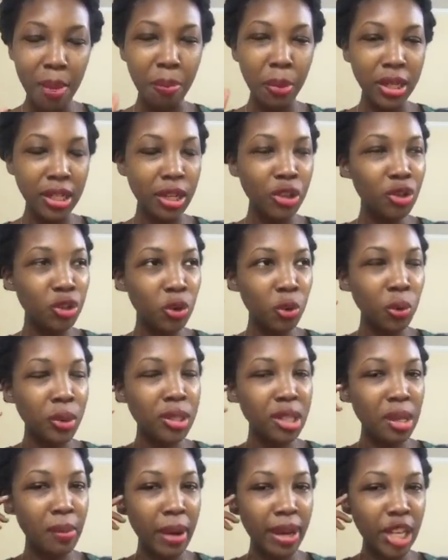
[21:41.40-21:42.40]
but in truth,
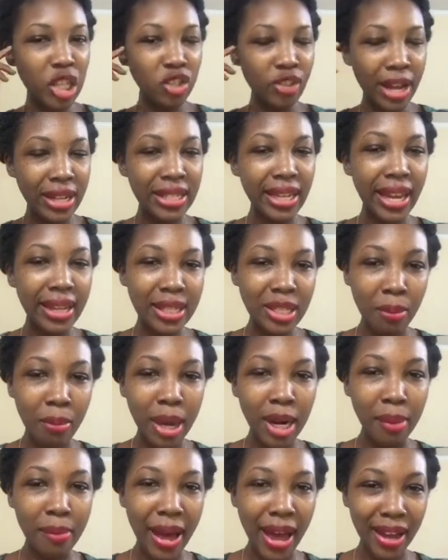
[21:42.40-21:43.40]
somebody's trying to get
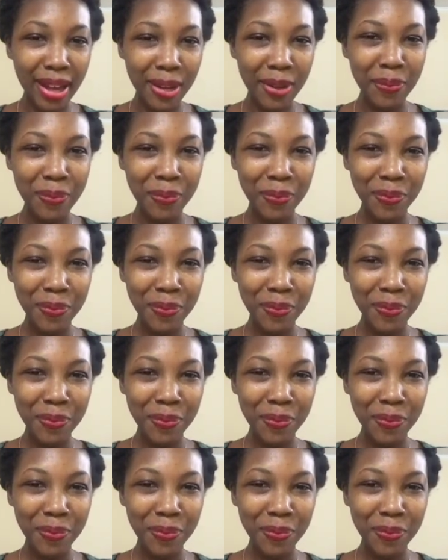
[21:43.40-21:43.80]
somebody back.